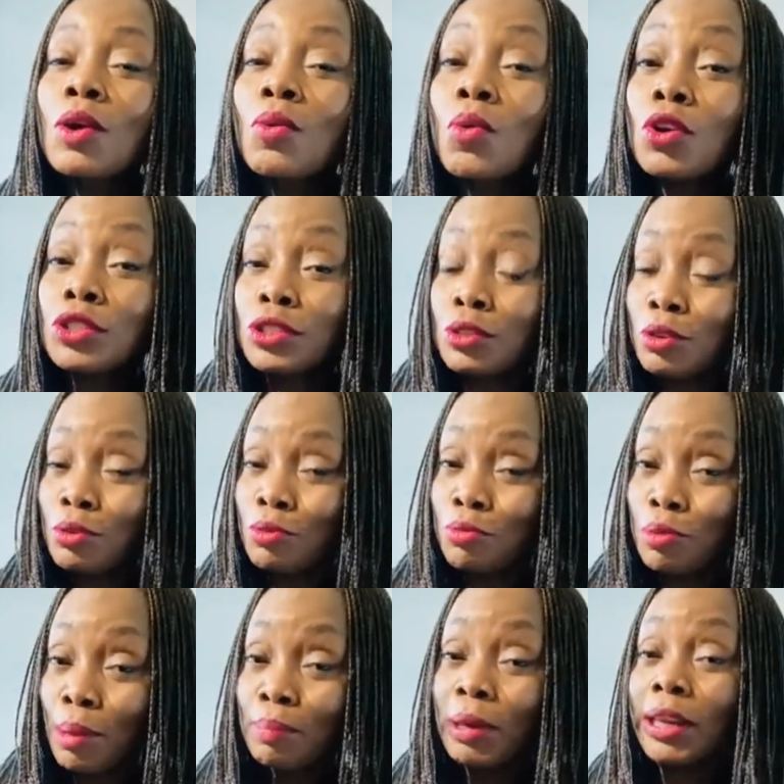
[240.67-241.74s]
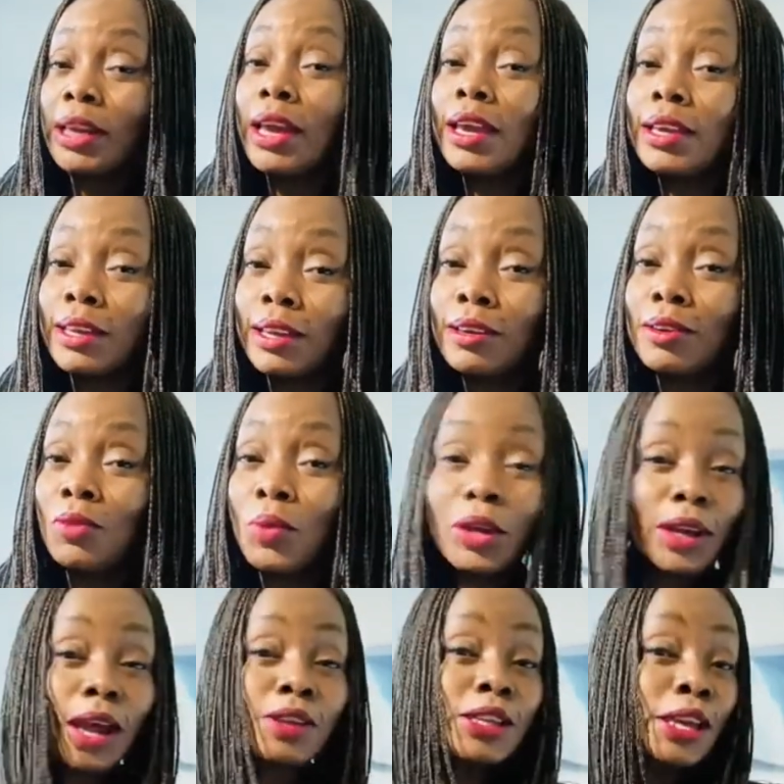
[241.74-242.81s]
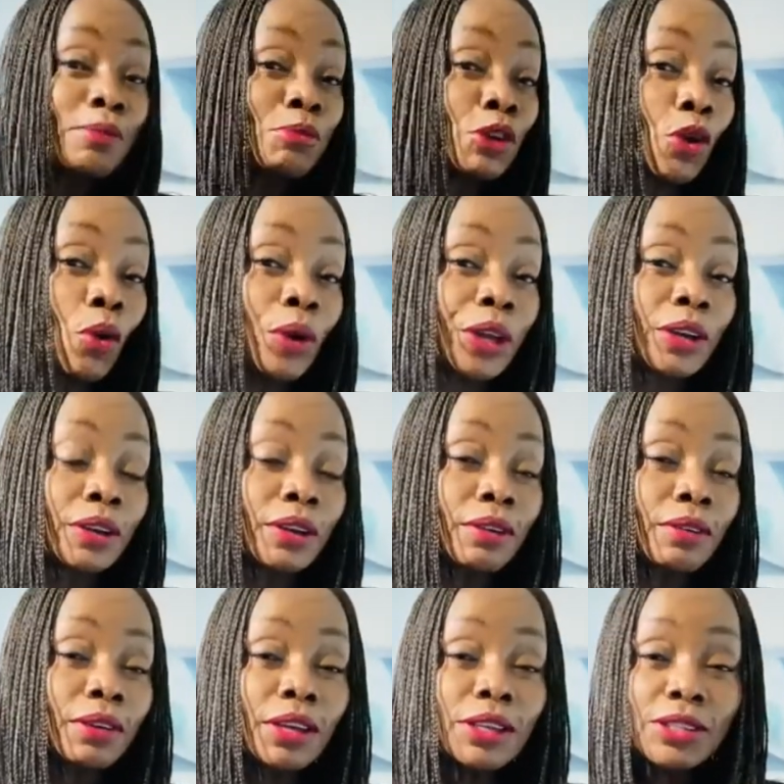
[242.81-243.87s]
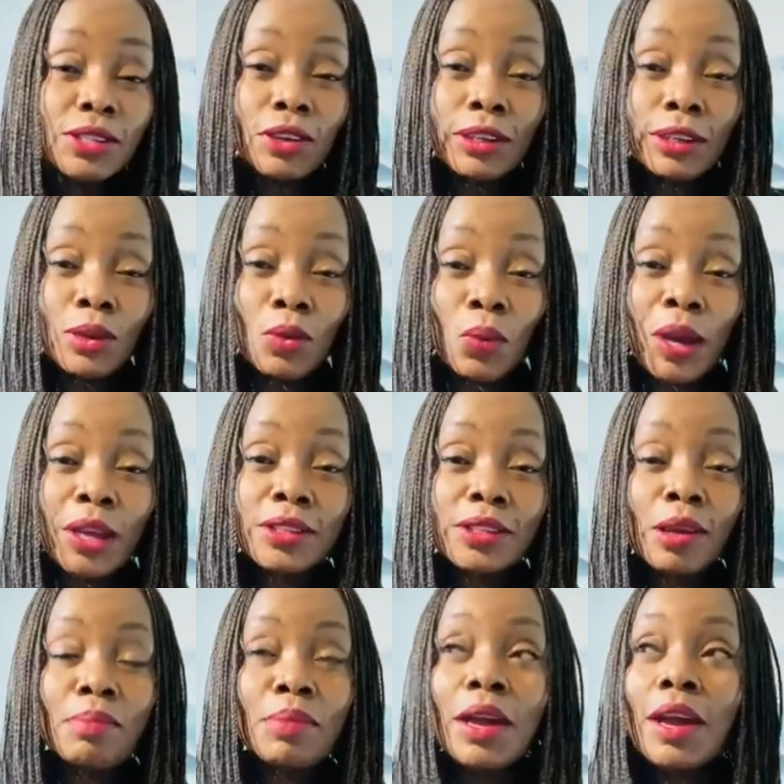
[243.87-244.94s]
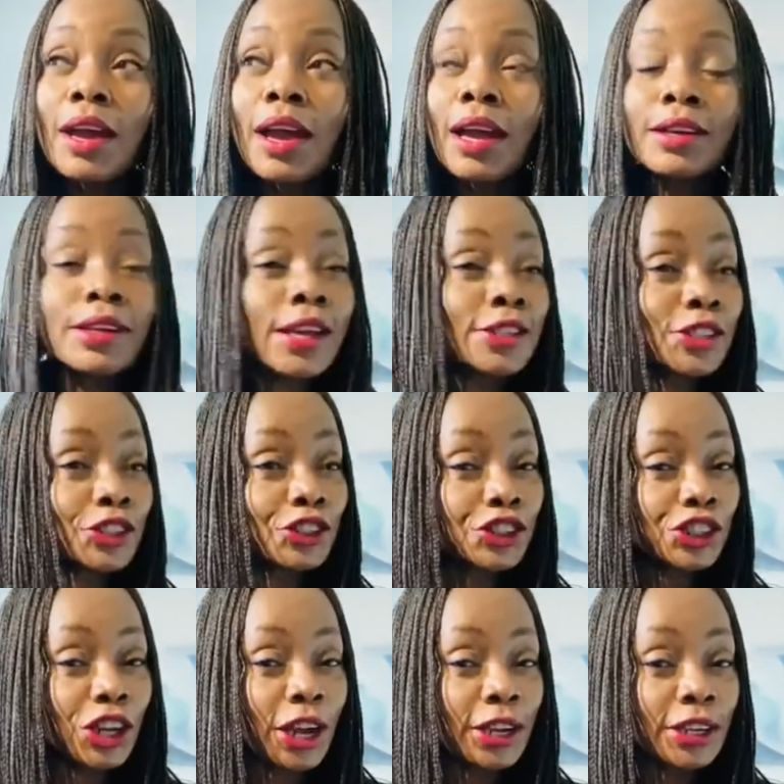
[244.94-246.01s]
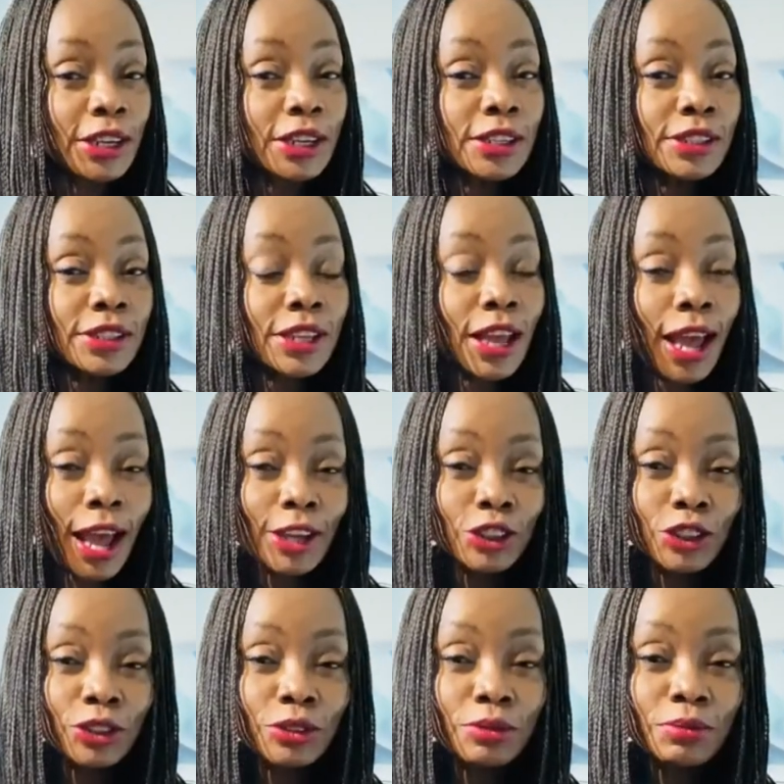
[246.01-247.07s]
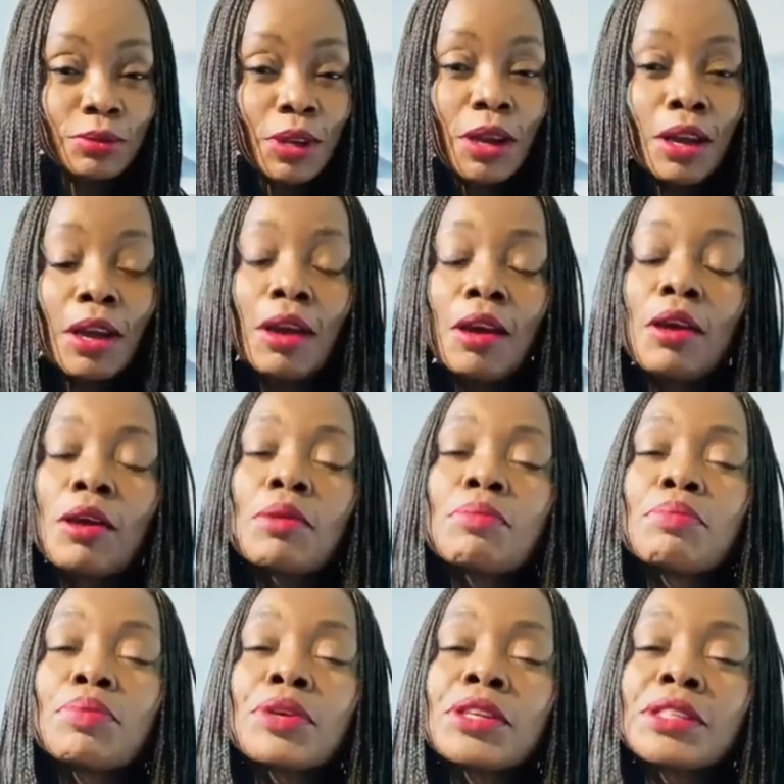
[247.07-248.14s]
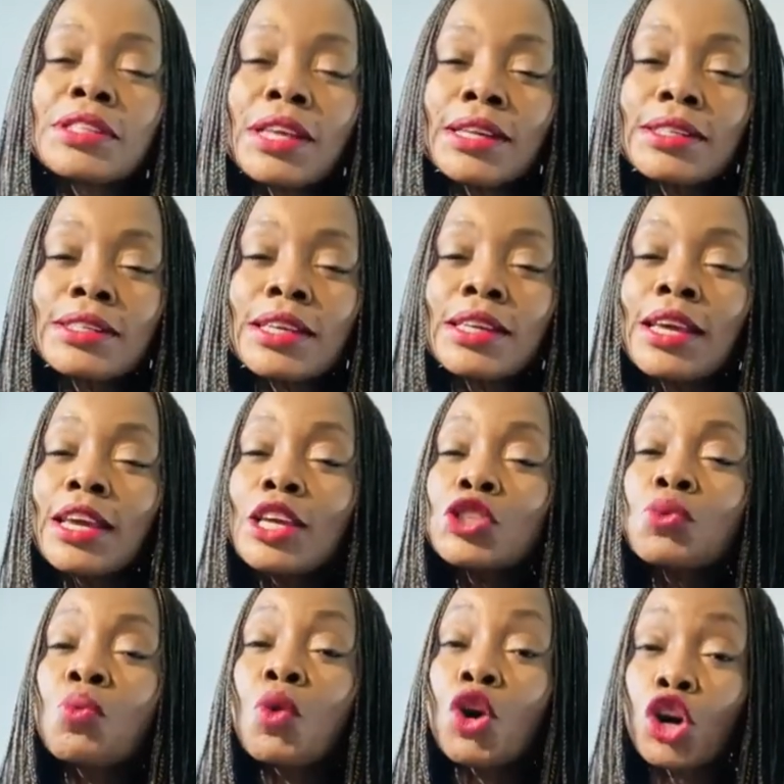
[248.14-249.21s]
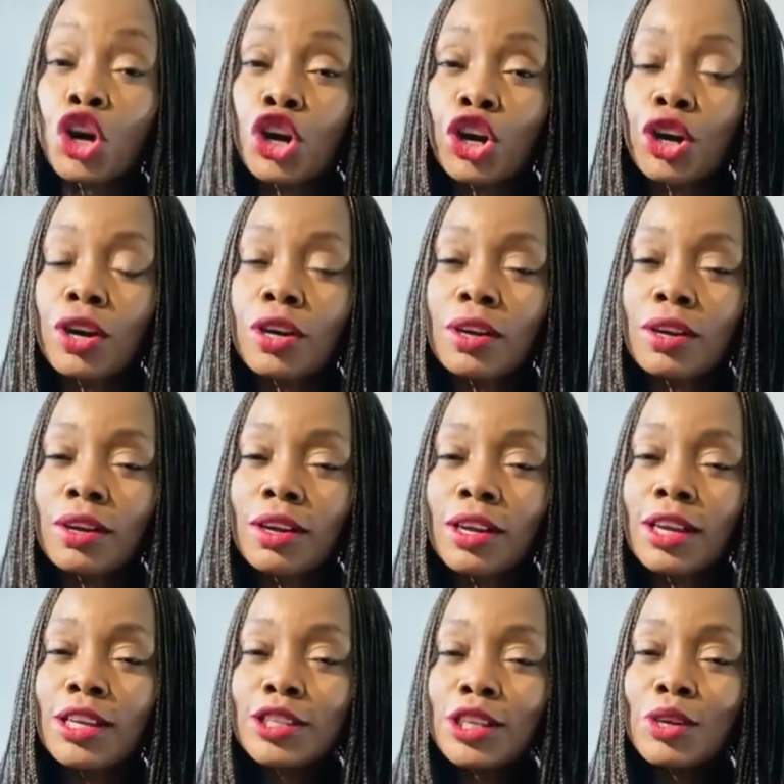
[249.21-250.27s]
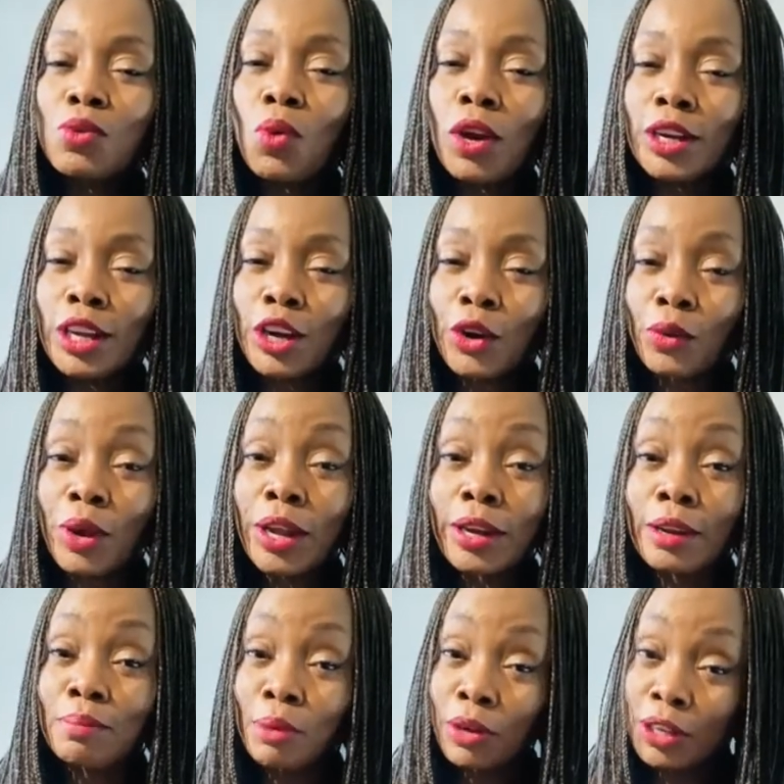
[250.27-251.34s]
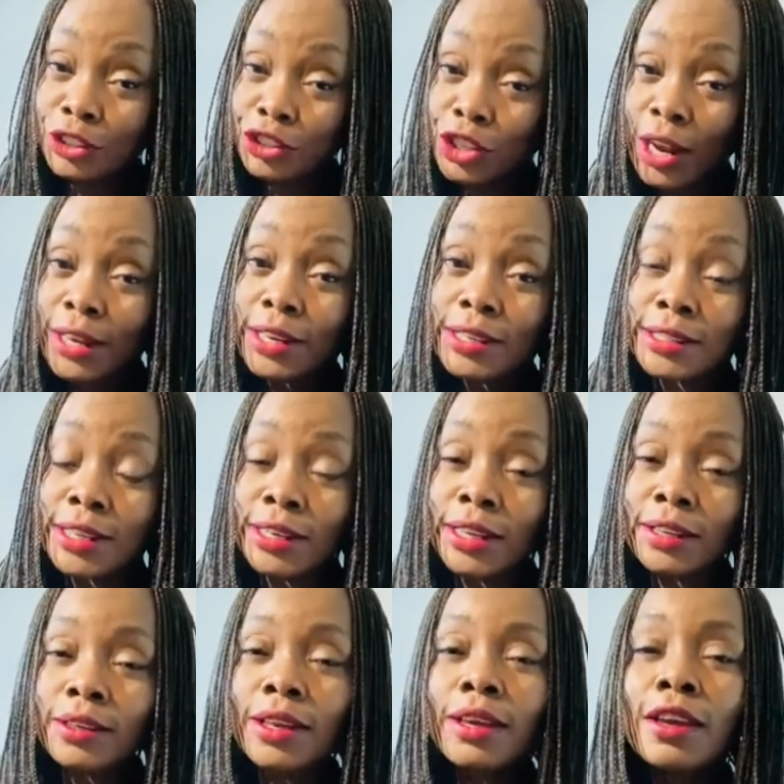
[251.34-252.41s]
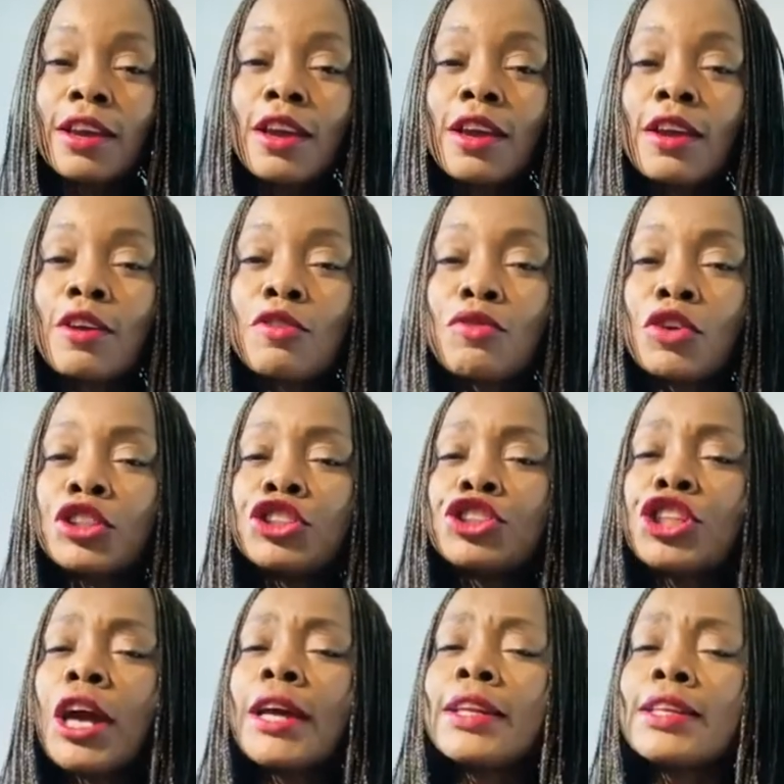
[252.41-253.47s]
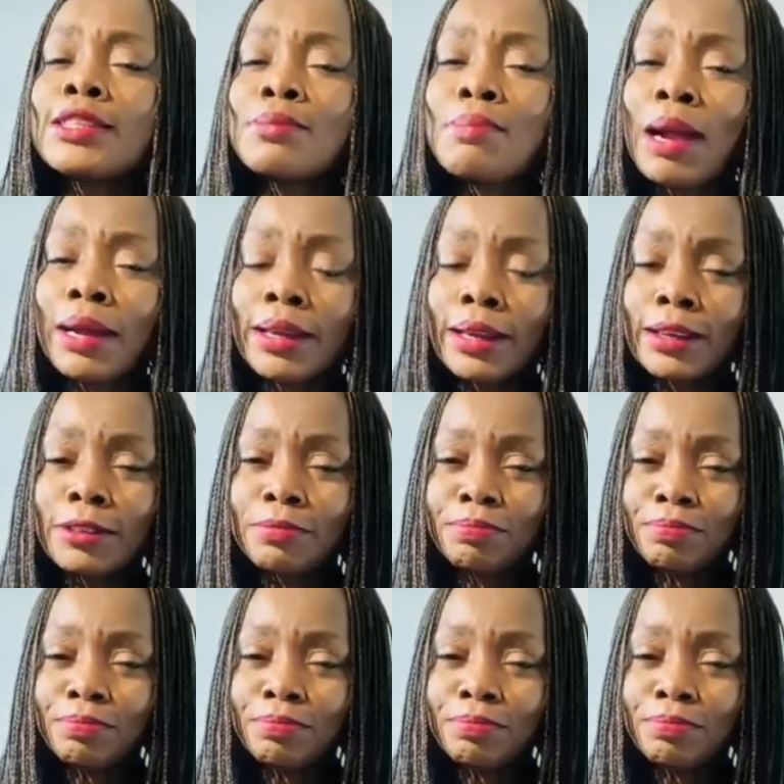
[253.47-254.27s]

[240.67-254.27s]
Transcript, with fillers: was replicated without him knowing he suddenly wakes up and there's a Chinese actor presenting his work, his what he created, but a Chinese in it for the Chinese market.